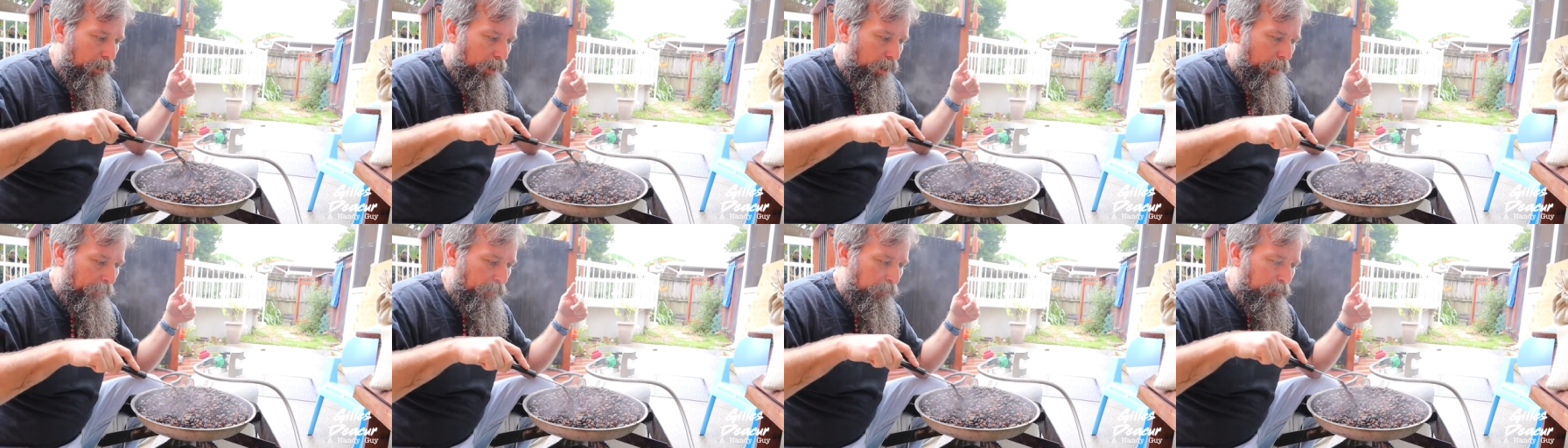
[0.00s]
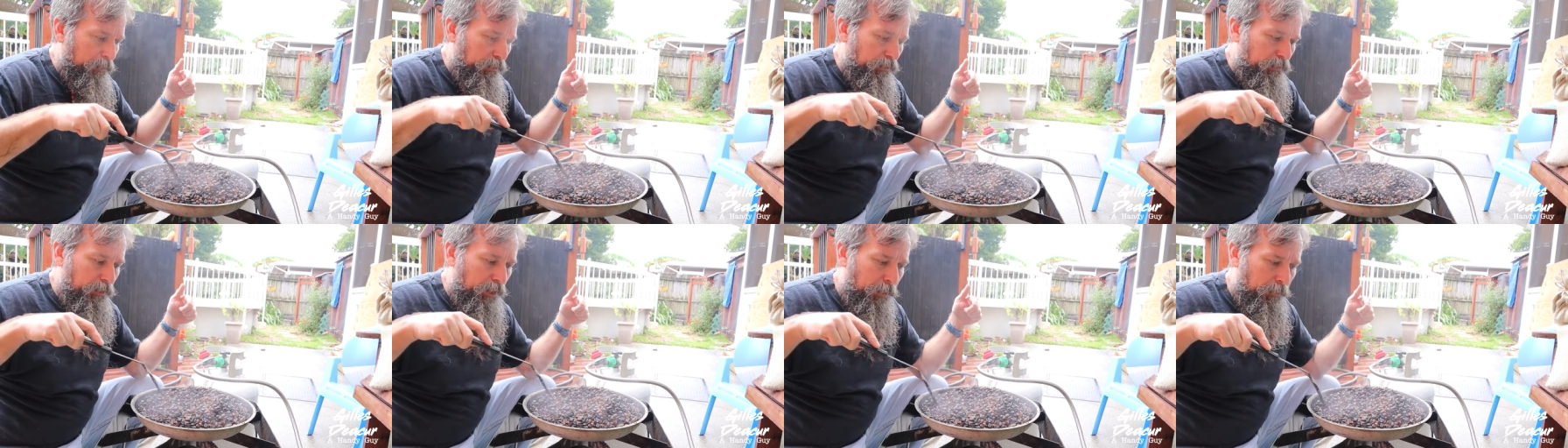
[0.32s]

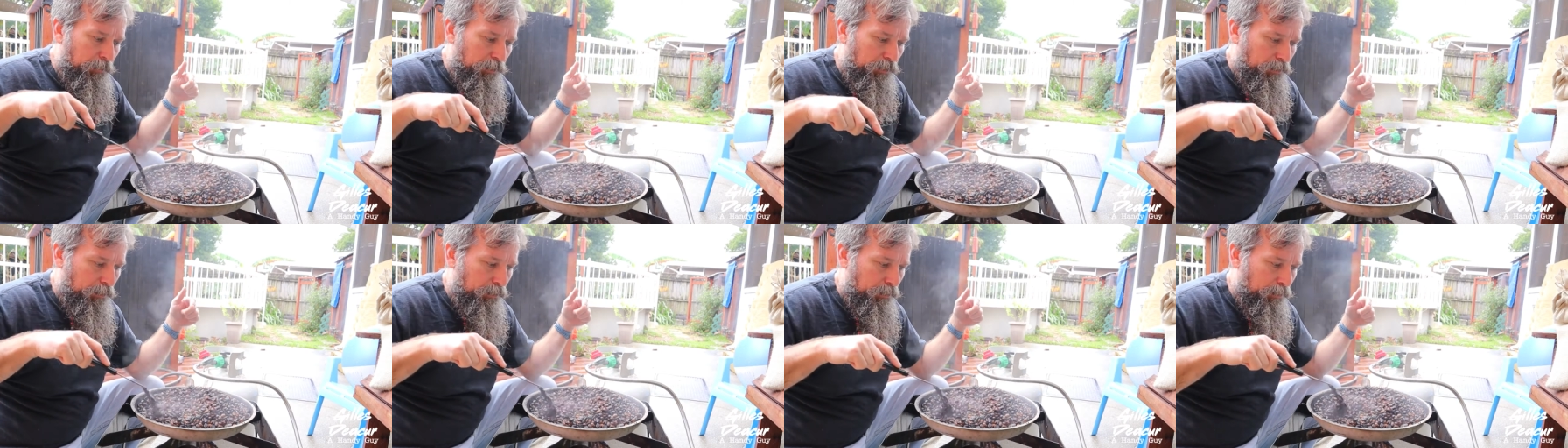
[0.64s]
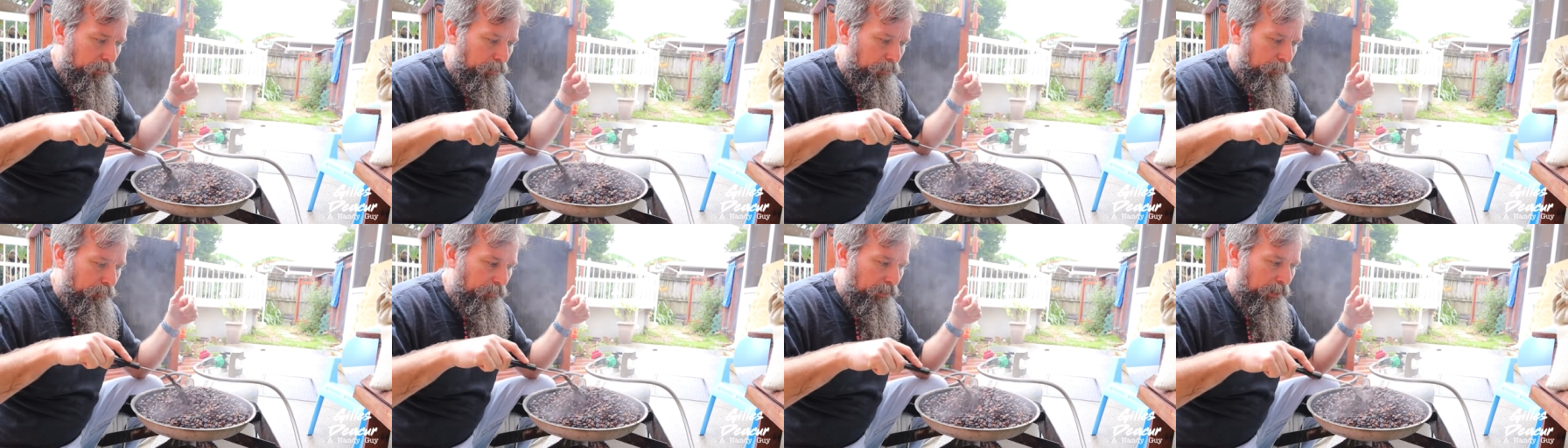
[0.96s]
optimal
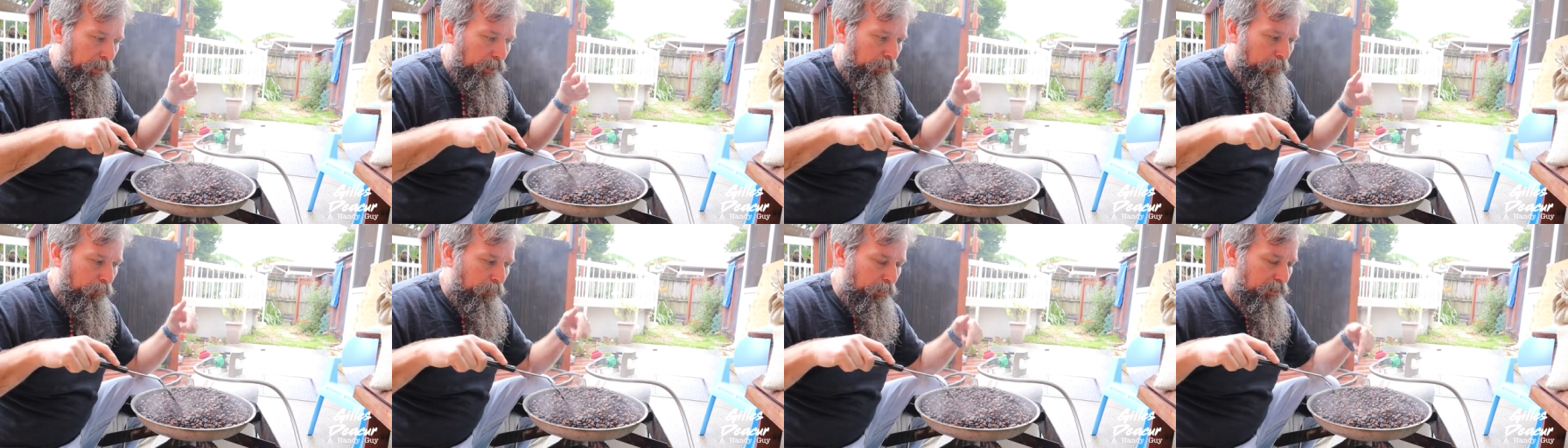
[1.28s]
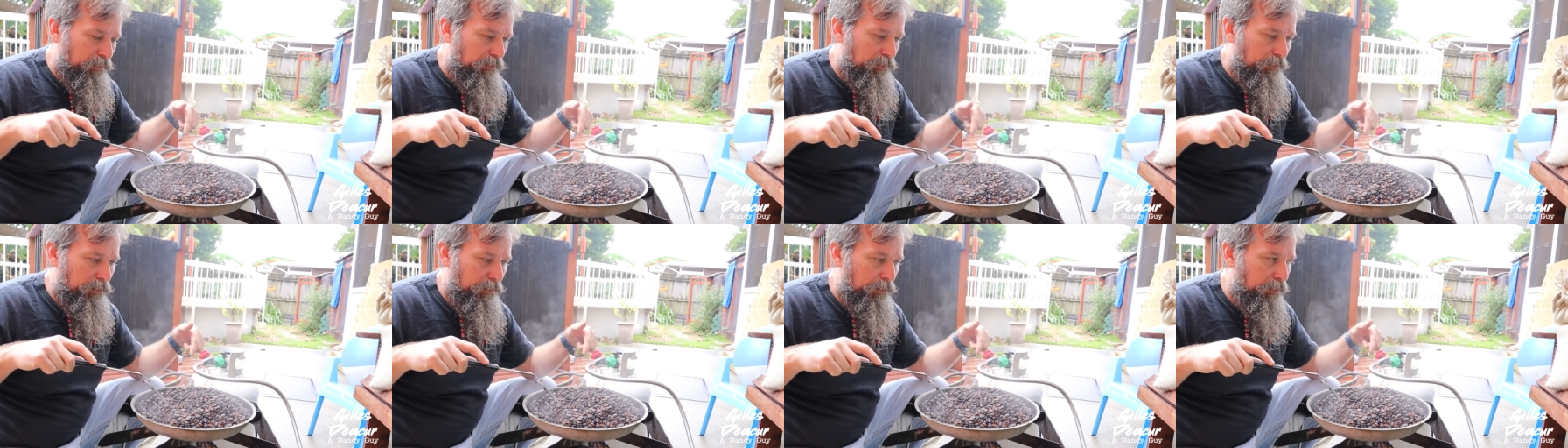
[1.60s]
temperature, and the
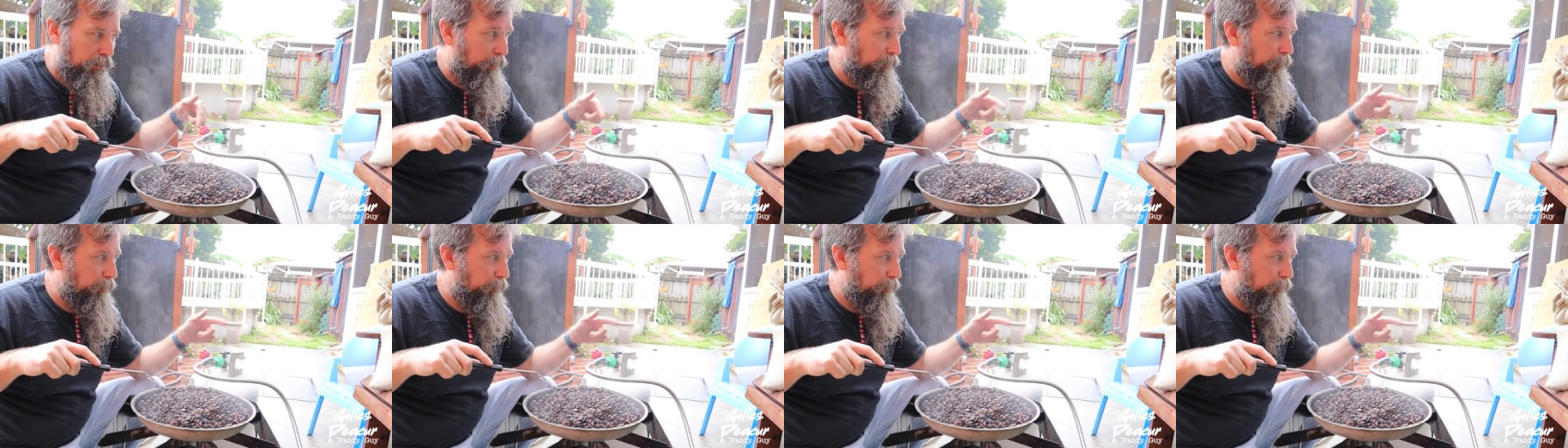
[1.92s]
rest